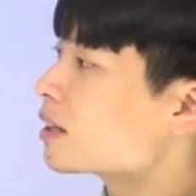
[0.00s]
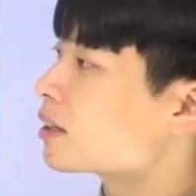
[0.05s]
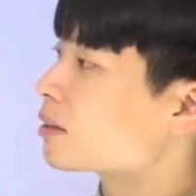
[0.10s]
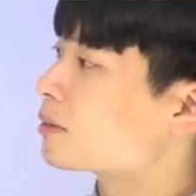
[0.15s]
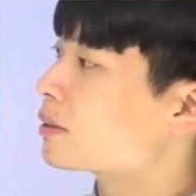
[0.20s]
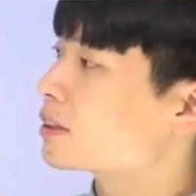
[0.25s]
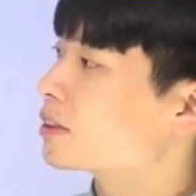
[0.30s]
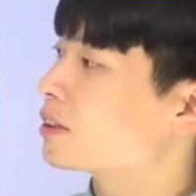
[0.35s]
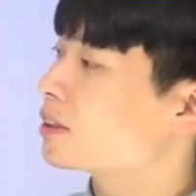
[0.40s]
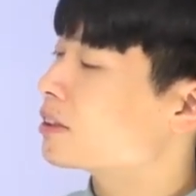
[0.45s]
So
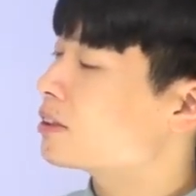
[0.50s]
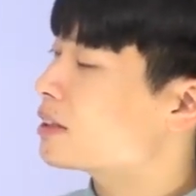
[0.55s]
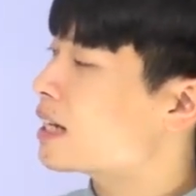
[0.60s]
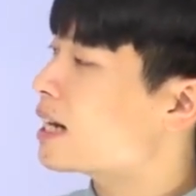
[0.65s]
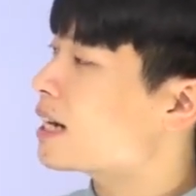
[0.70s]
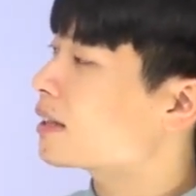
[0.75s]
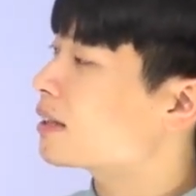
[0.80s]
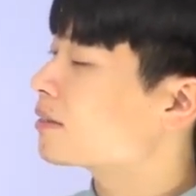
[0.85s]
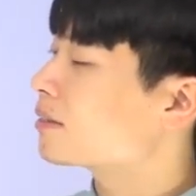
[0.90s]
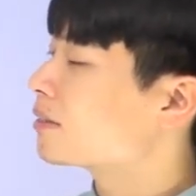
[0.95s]
once you do
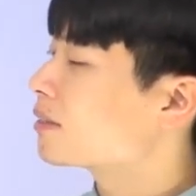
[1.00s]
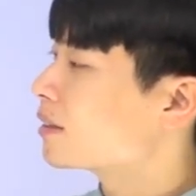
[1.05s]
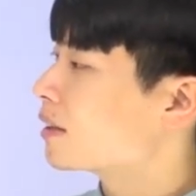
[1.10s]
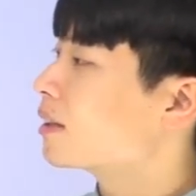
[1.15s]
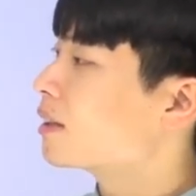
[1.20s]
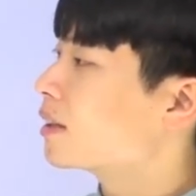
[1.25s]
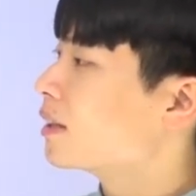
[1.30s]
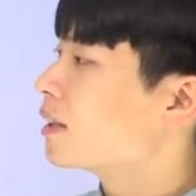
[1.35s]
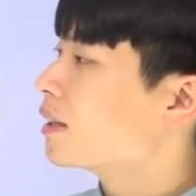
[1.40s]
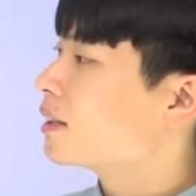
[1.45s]
that,
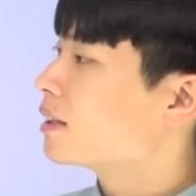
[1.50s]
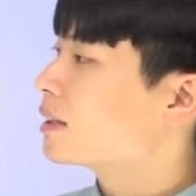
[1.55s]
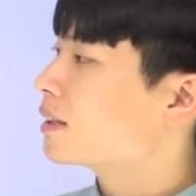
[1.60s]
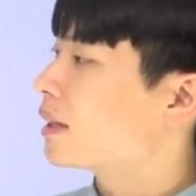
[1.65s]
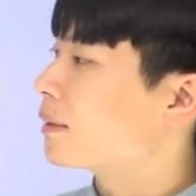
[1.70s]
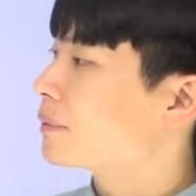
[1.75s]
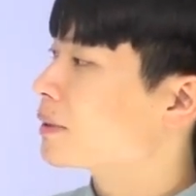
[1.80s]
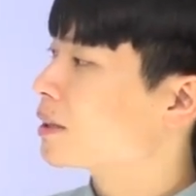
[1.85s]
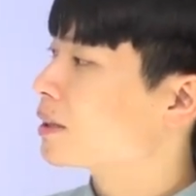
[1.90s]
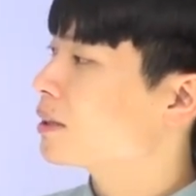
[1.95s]

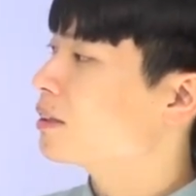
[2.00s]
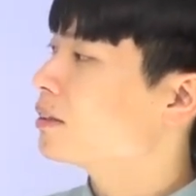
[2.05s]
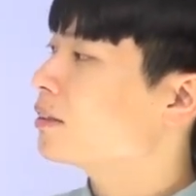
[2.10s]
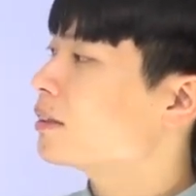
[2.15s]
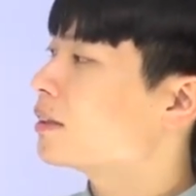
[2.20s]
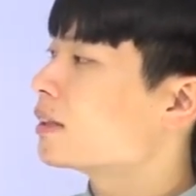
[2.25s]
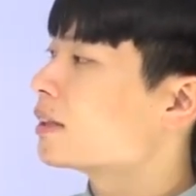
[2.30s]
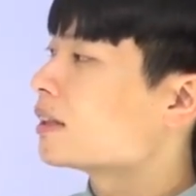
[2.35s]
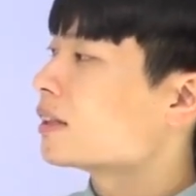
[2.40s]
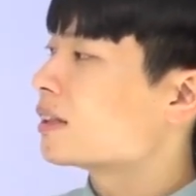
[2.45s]
step
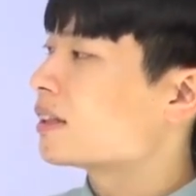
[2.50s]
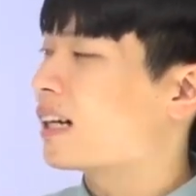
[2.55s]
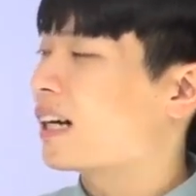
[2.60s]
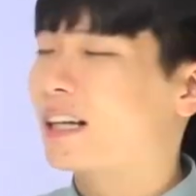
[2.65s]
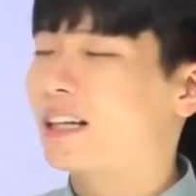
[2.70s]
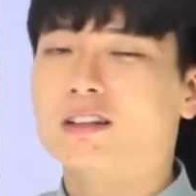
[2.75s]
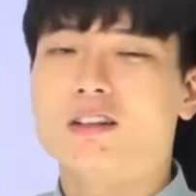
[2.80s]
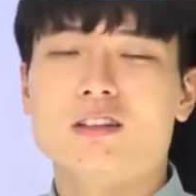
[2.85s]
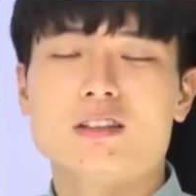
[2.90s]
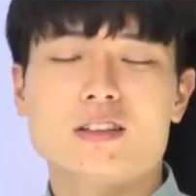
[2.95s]
2,
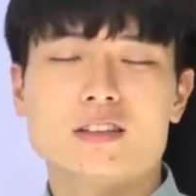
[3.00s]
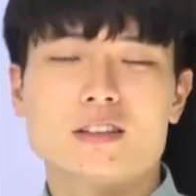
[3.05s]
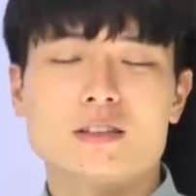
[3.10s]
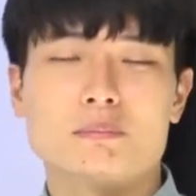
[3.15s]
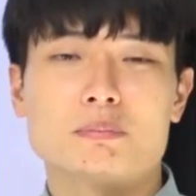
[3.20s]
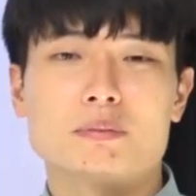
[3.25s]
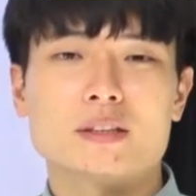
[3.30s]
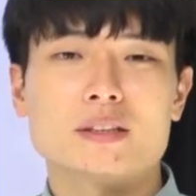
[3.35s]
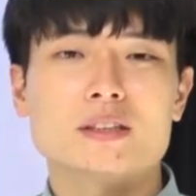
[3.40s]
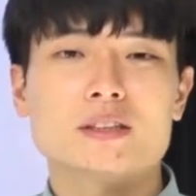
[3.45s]
I call it the
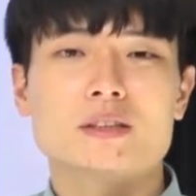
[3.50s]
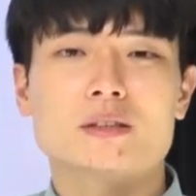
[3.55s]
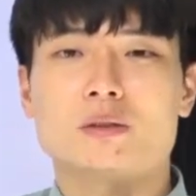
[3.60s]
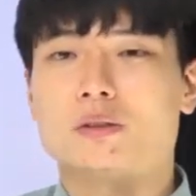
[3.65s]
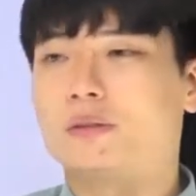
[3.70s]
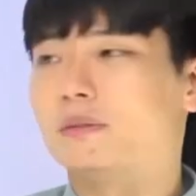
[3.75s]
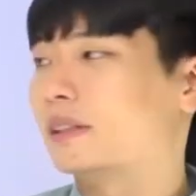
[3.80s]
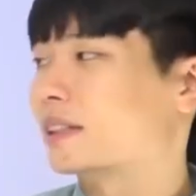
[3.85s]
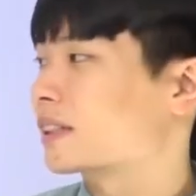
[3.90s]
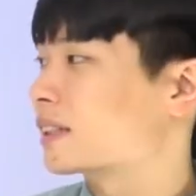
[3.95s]

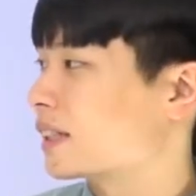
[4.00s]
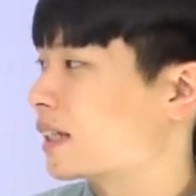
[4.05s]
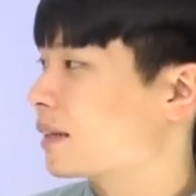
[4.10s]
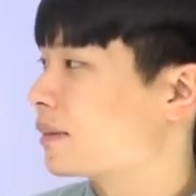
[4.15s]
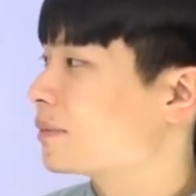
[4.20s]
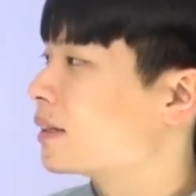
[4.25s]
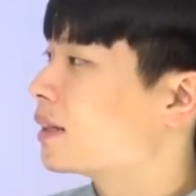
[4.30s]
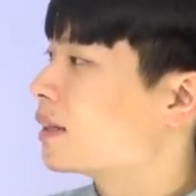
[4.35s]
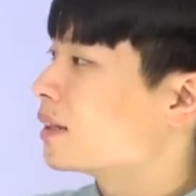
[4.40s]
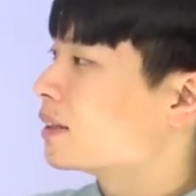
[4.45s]
brainstorming
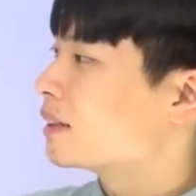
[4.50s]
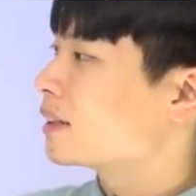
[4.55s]
step.